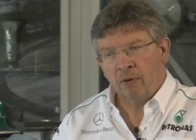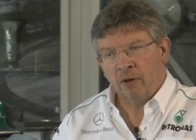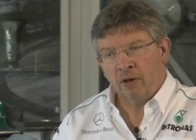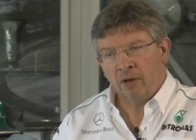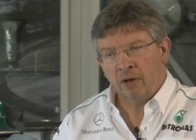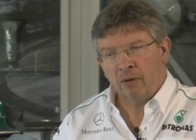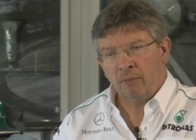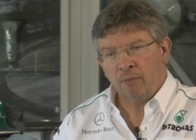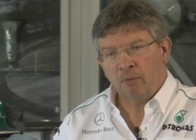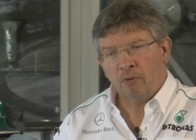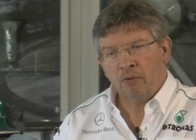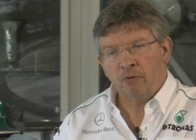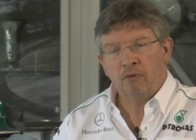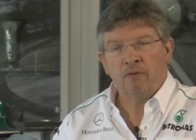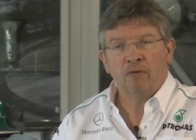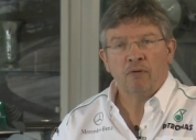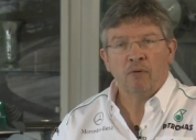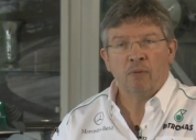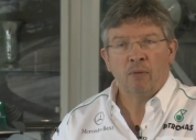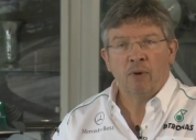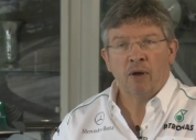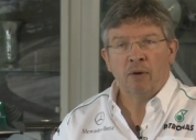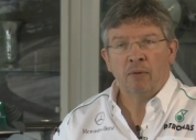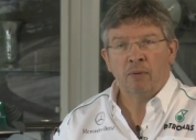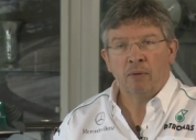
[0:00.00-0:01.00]
can improve the
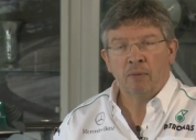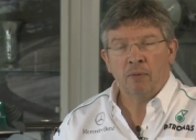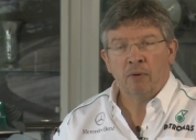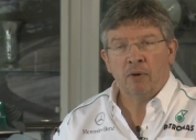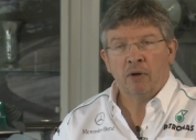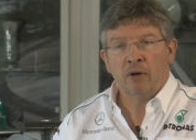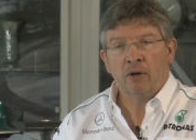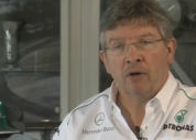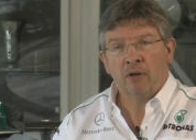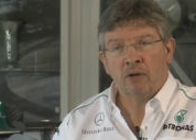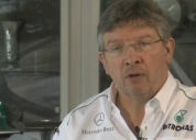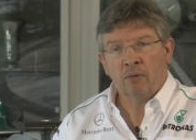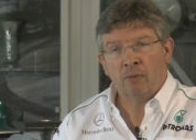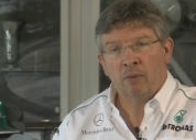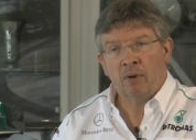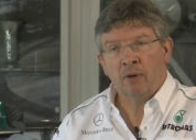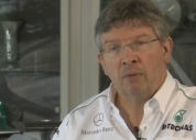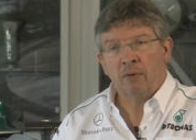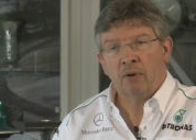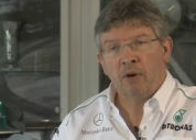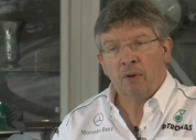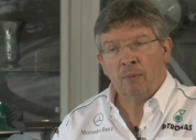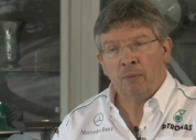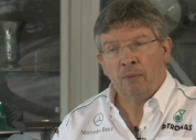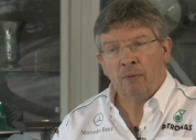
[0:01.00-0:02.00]
way we work and the way
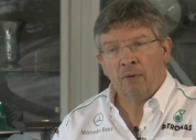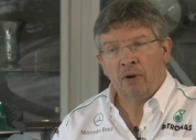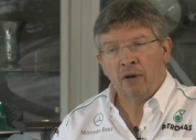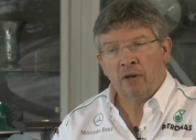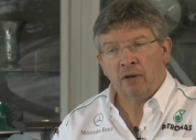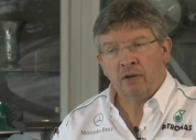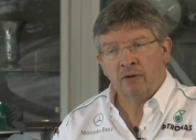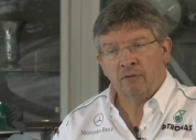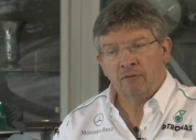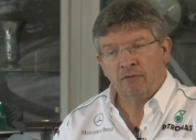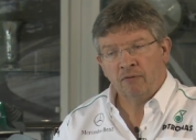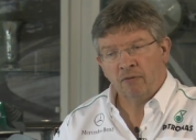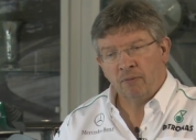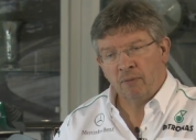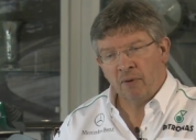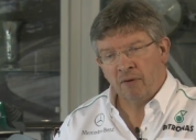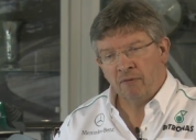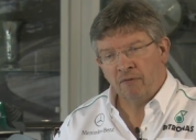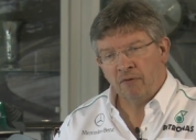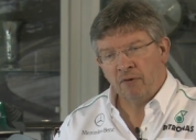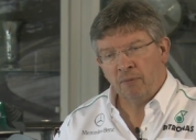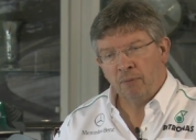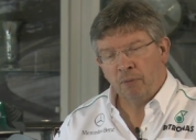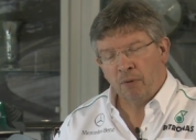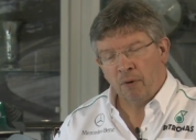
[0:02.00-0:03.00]
we operate. And from
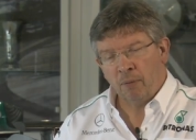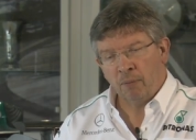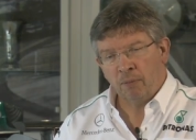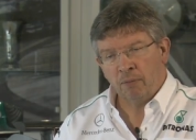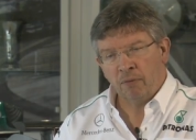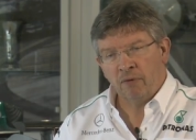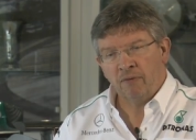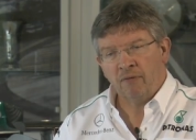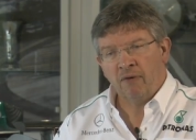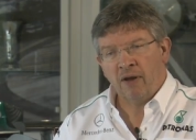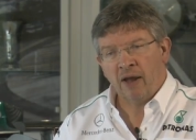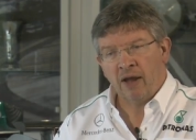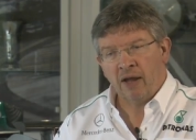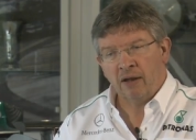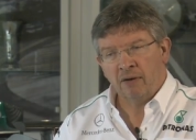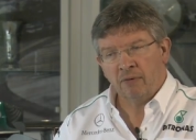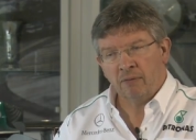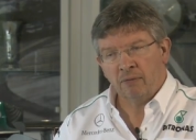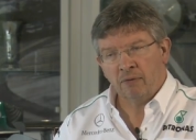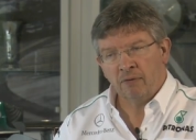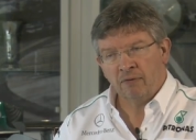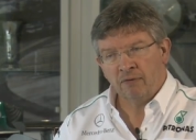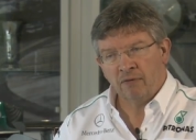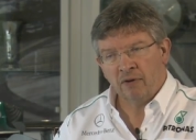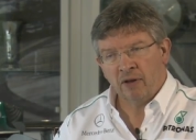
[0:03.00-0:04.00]
every problem we've had,
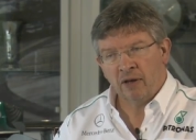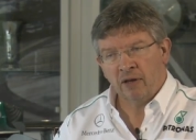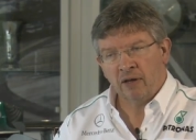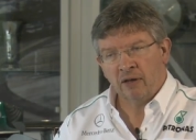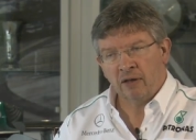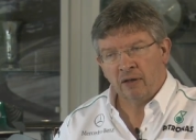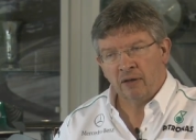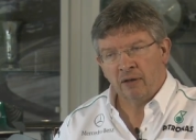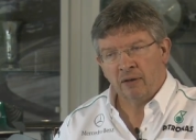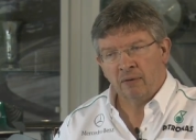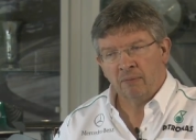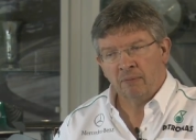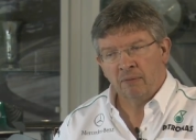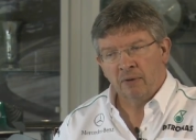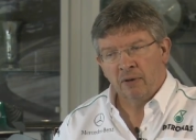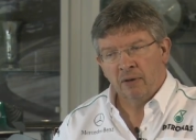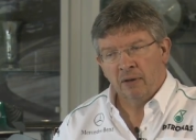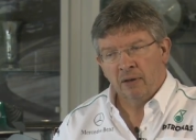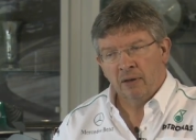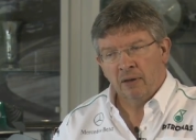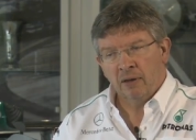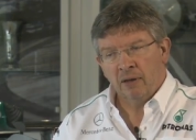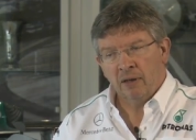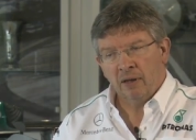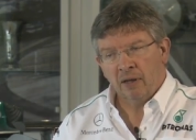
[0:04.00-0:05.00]
we've taken a,
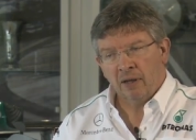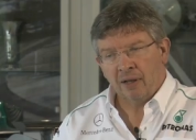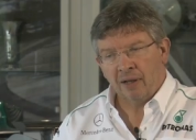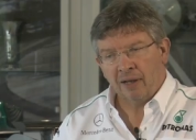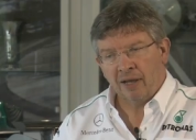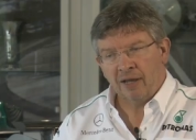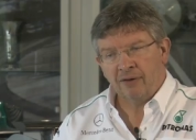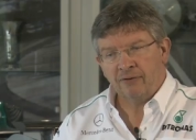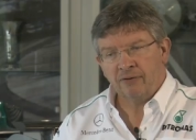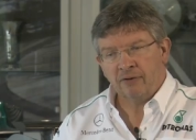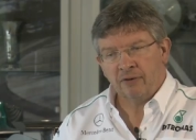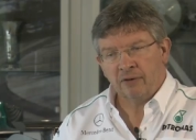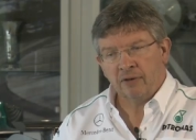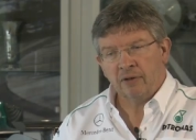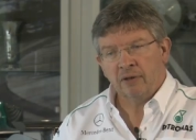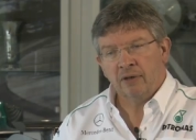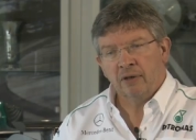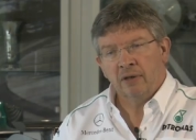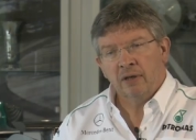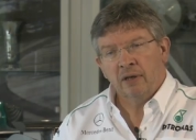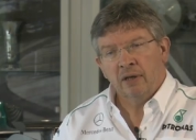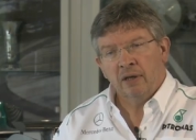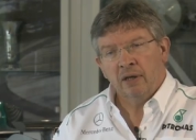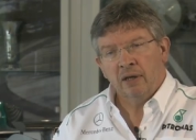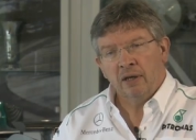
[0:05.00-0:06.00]
a lesson
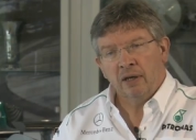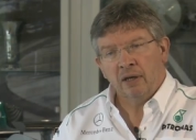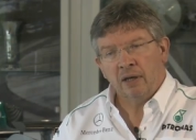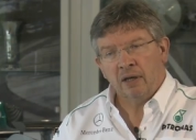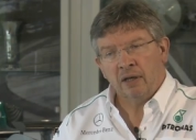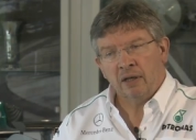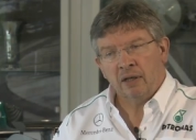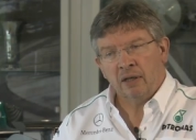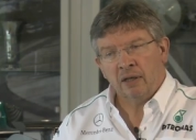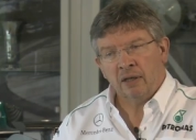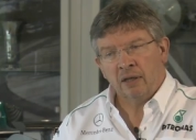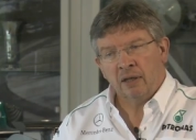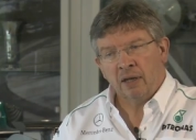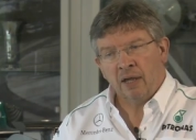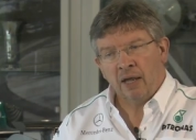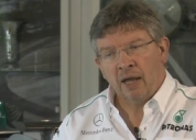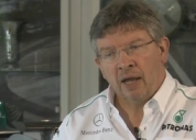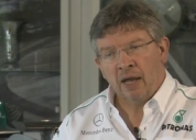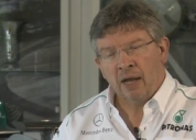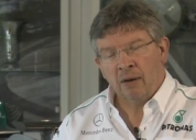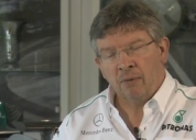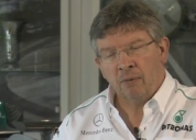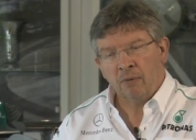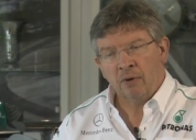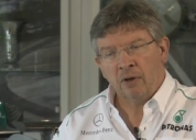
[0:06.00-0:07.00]
in
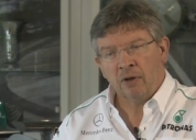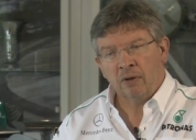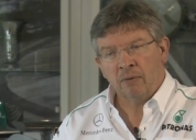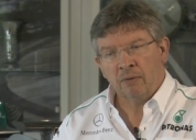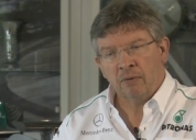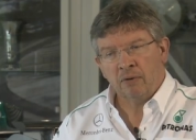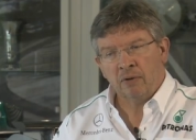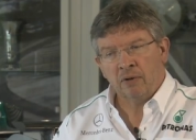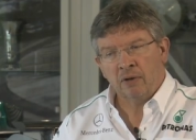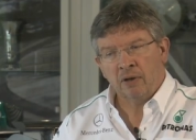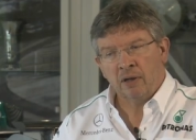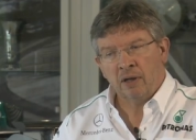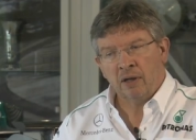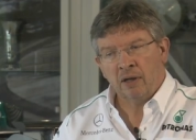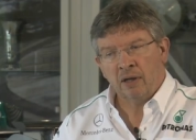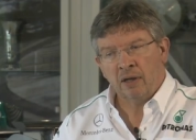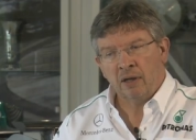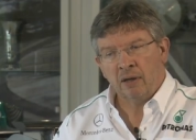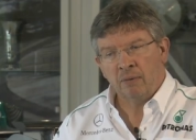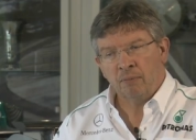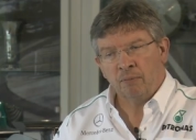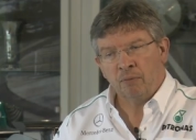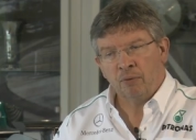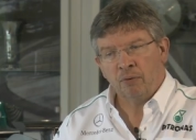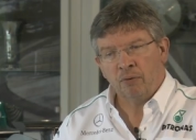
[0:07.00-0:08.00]
how we can uh,
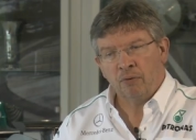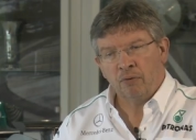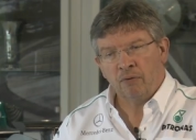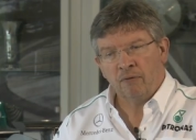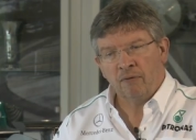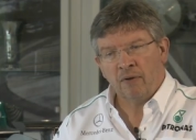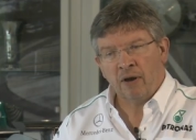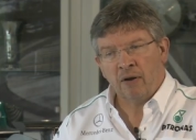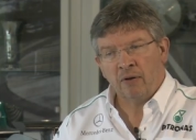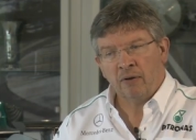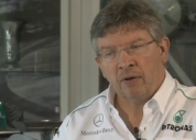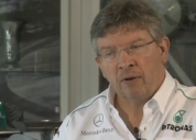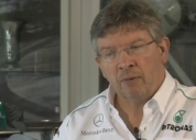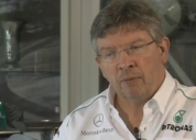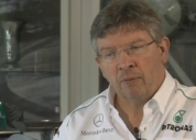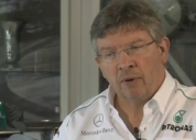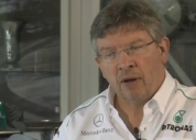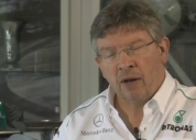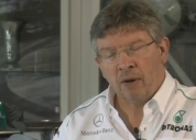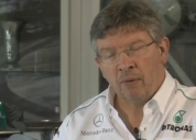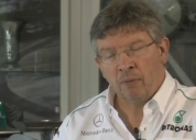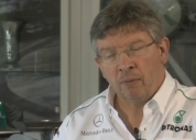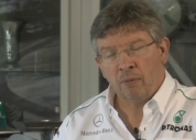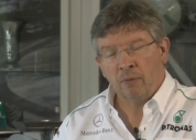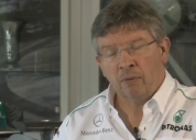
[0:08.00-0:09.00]
improve, how, can,
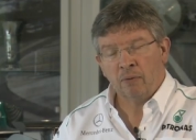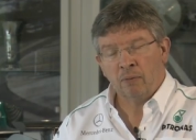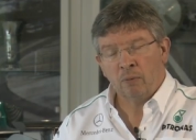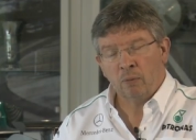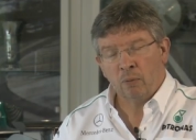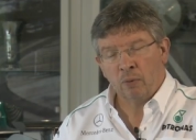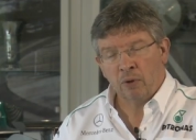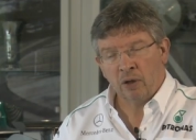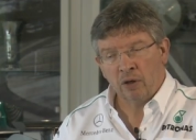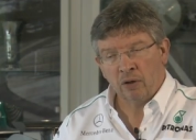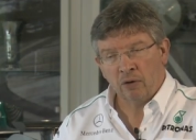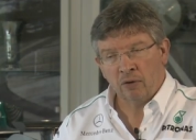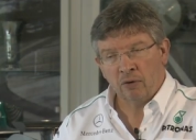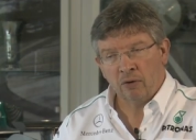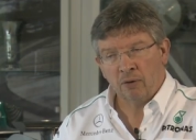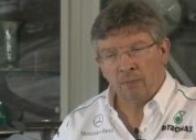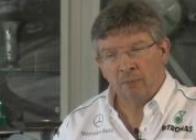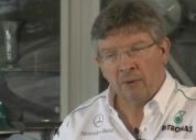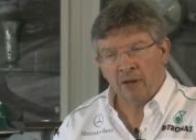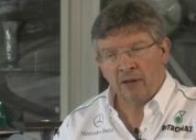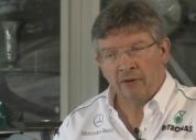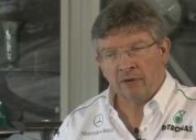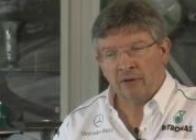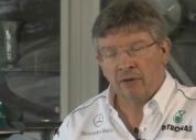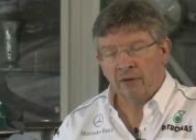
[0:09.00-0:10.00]
how we can do it
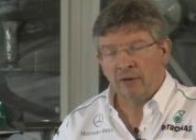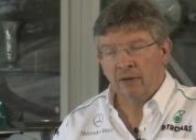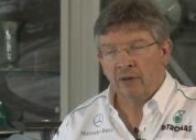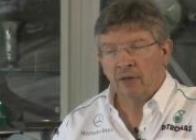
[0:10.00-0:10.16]
better.